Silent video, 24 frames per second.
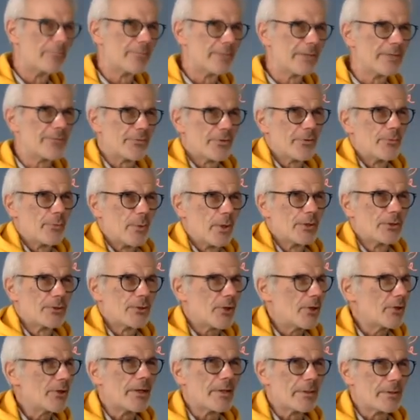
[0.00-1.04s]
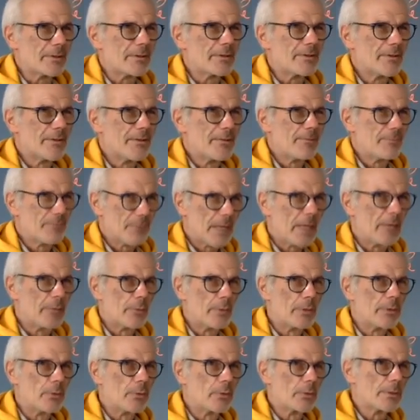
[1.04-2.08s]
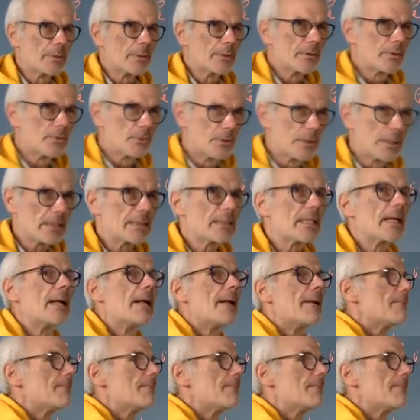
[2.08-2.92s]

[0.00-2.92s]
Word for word: if you want or not. I will do it. Just,